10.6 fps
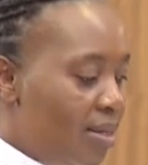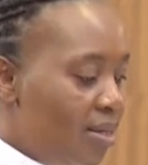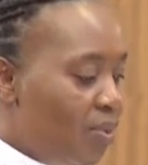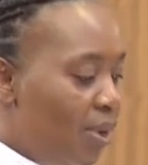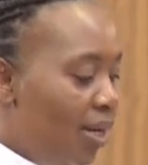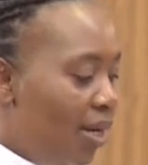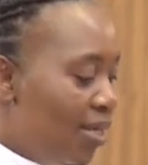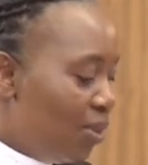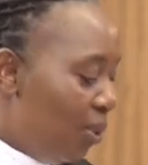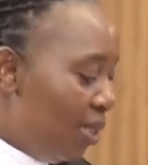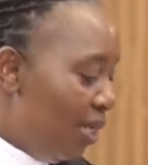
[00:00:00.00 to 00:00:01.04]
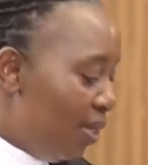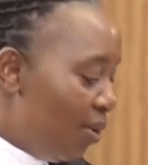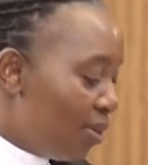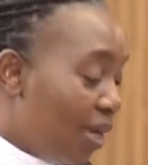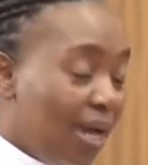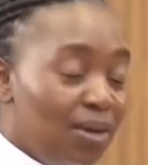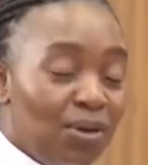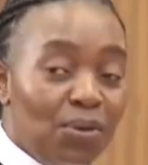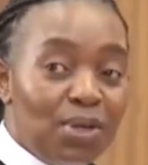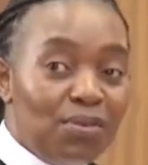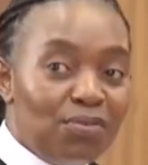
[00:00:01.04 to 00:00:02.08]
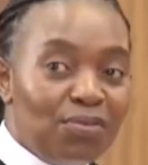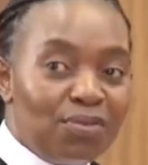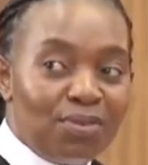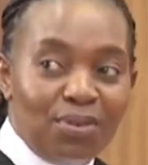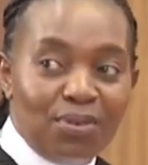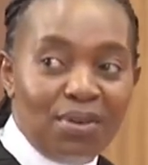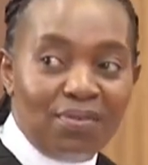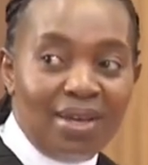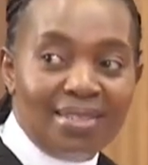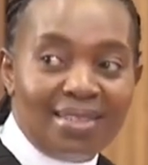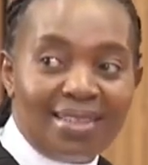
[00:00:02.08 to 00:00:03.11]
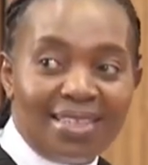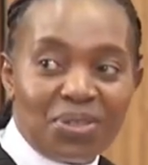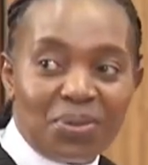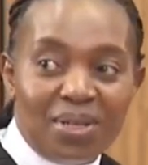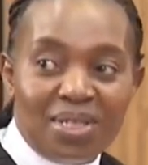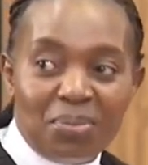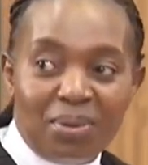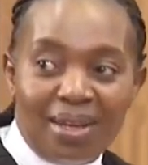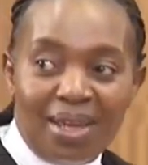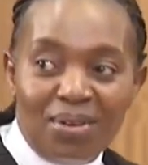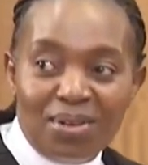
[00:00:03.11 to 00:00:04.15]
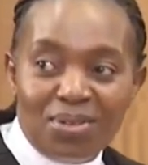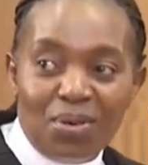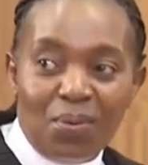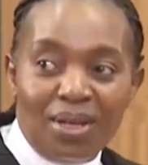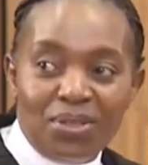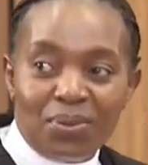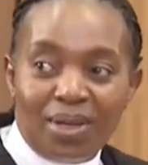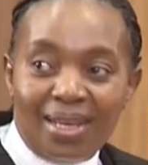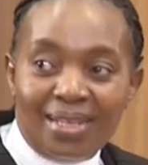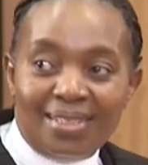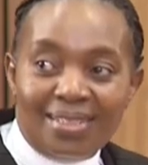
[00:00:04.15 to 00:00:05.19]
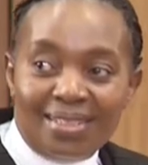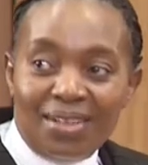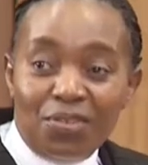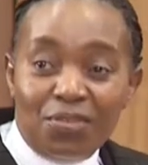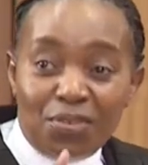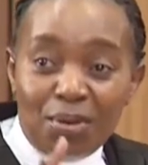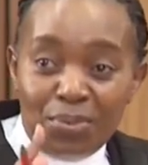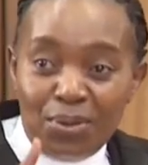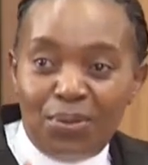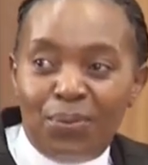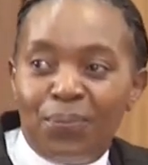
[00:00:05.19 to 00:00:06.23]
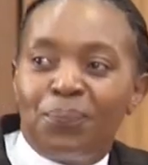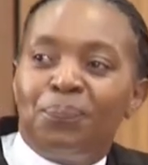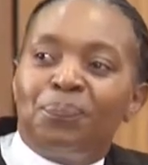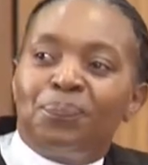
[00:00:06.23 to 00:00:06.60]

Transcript: Just one last question, Doctor. I know we have answered this question, but I also want to get it from you.